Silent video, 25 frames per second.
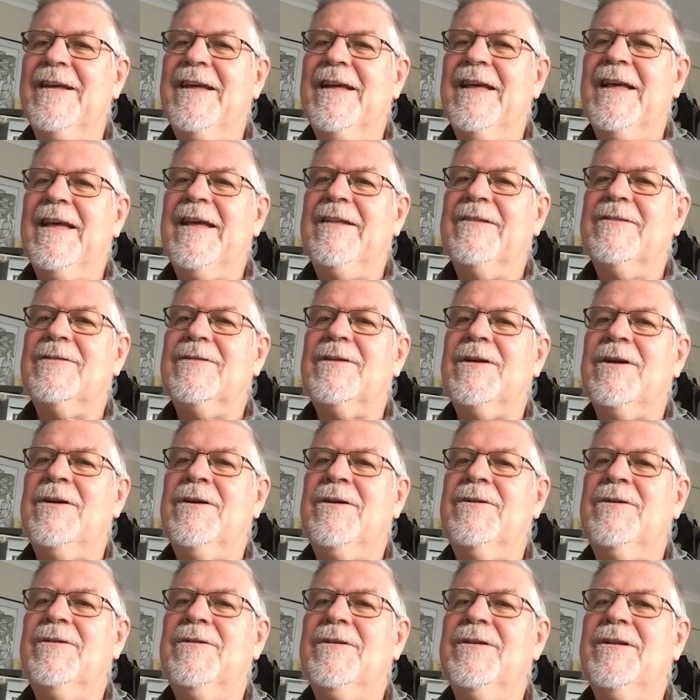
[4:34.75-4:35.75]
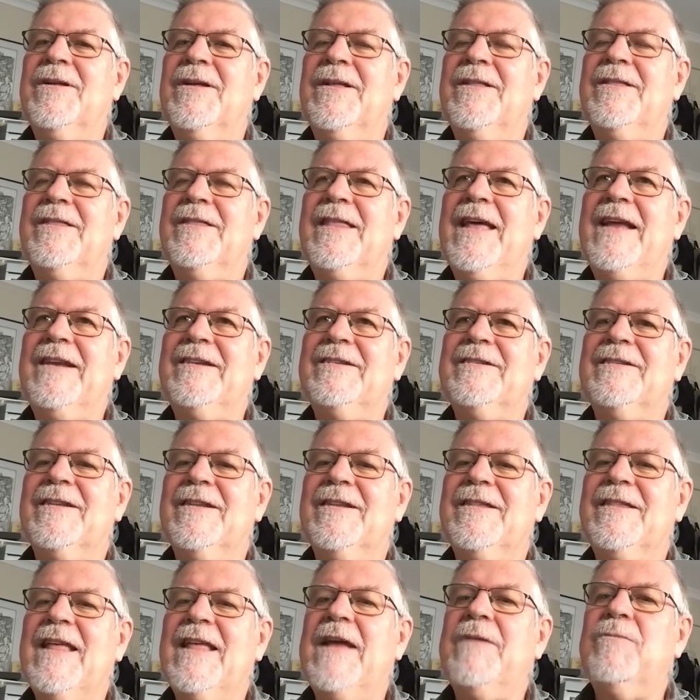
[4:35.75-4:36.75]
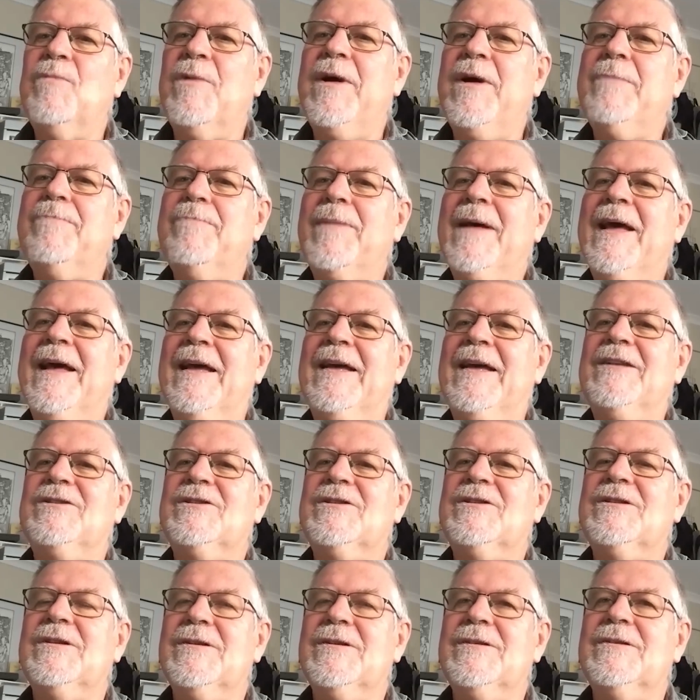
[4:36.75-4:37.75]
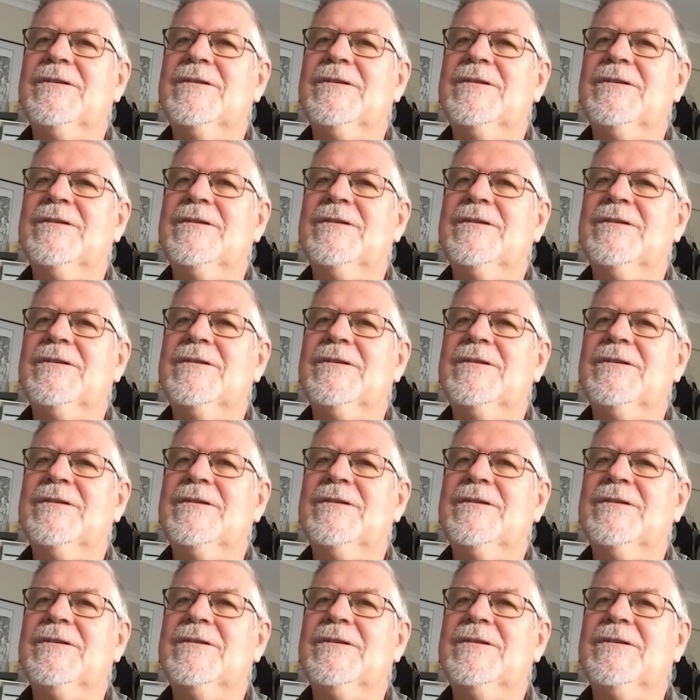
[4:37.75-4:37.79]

And so that web page